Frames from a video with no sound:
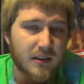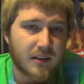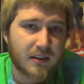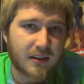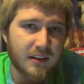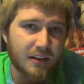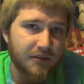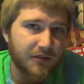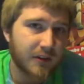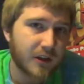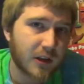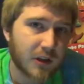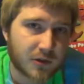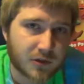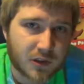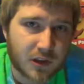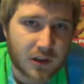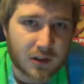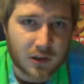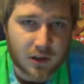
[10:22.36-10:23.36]
This video
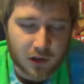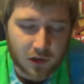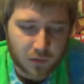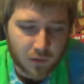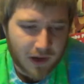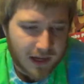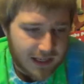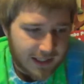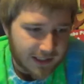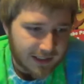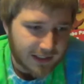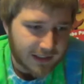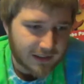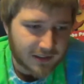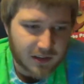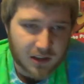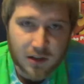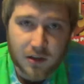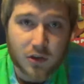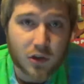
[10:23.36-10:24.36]
is going to look grainy.
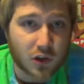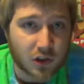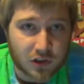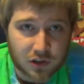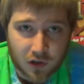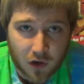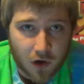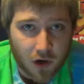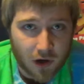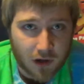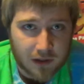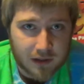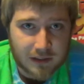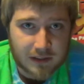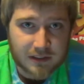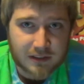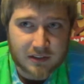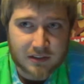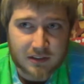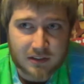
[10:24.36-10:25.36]
It's going to look dark.
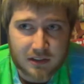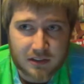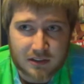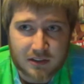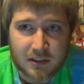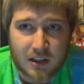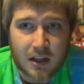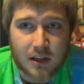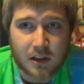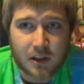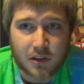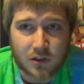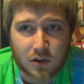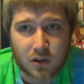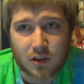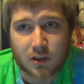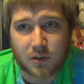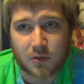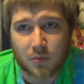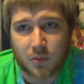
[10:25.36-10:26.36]
It's, it's not going to
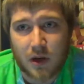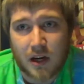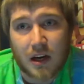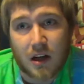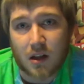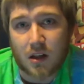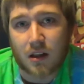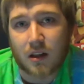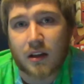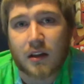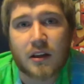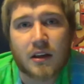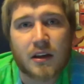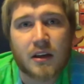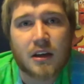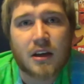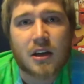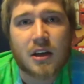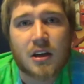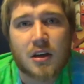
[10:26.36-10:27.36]
look well.
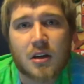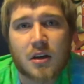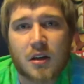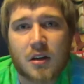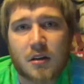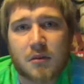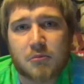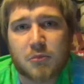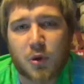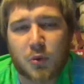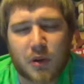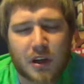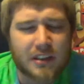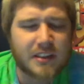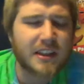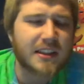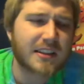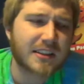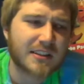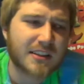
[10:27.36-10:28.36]
But when I
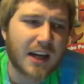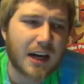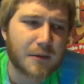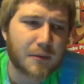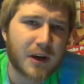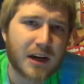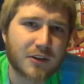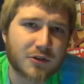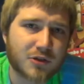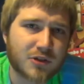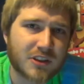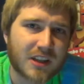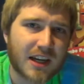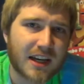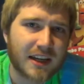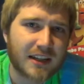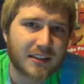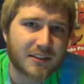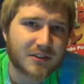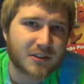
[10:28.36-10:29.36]
take this camera
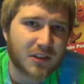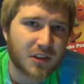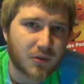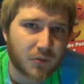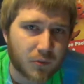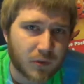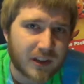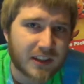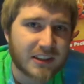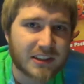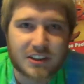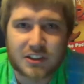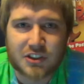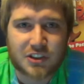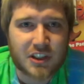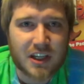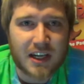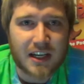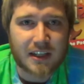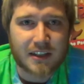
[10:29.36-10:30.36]
outside, it's going to really
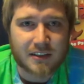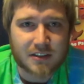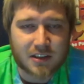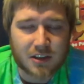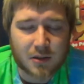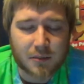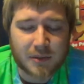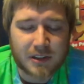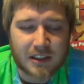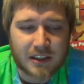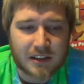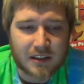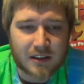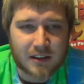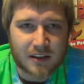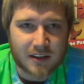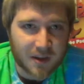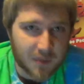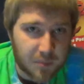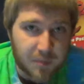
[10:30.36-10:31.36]
shine. It's going to be
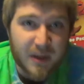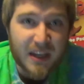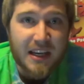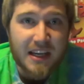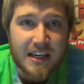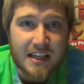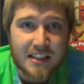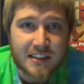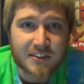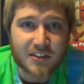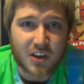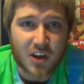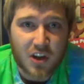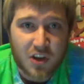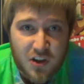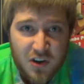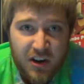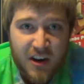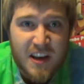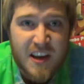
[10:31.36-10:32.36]
the bee's
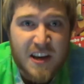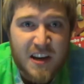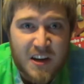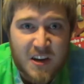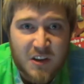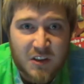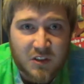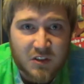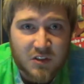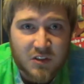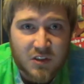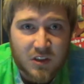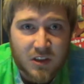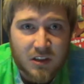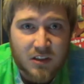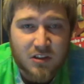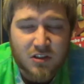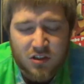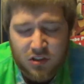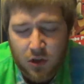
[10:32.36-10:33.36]
knees
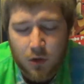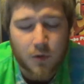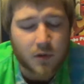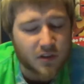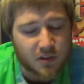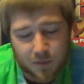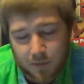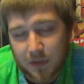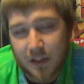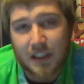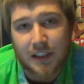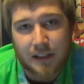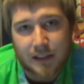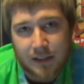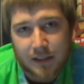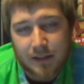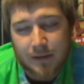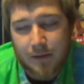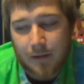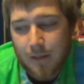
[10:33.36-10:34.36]
so to
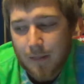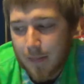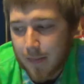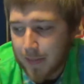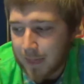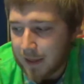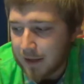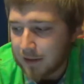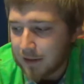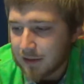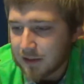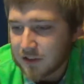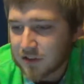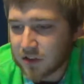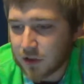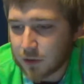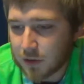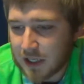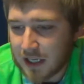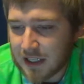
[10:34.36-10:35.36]
speak.
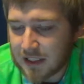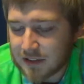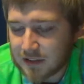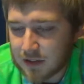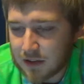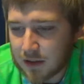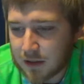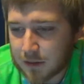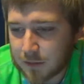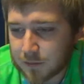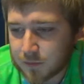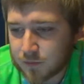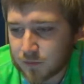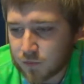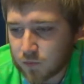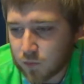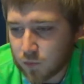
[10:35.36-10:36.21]
So guys, um,